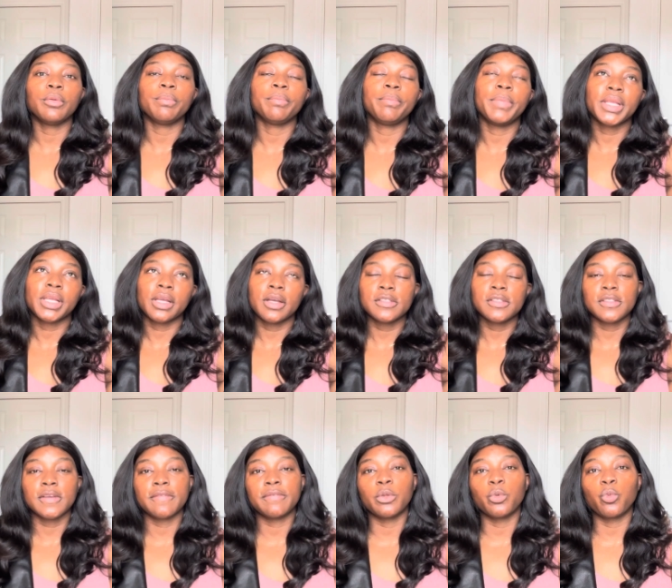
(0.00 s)
Because
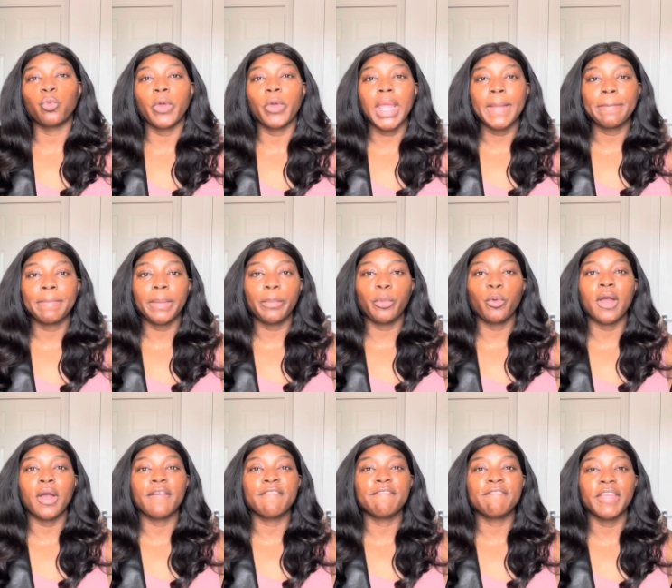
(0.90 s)
of the way people
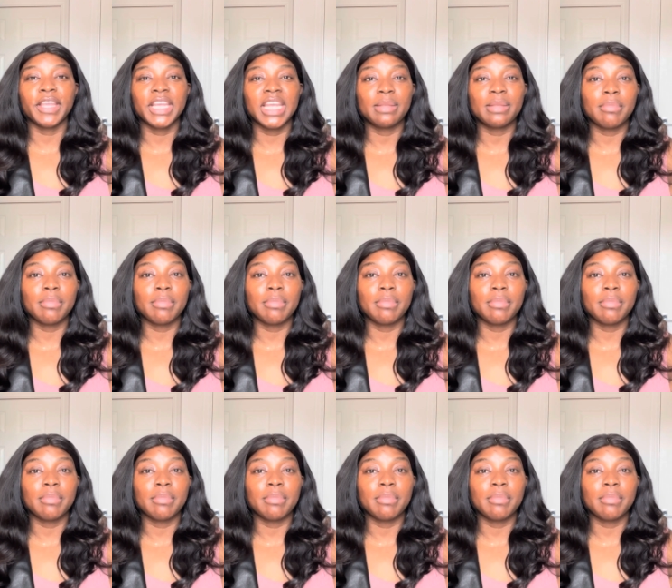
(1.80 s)
are faking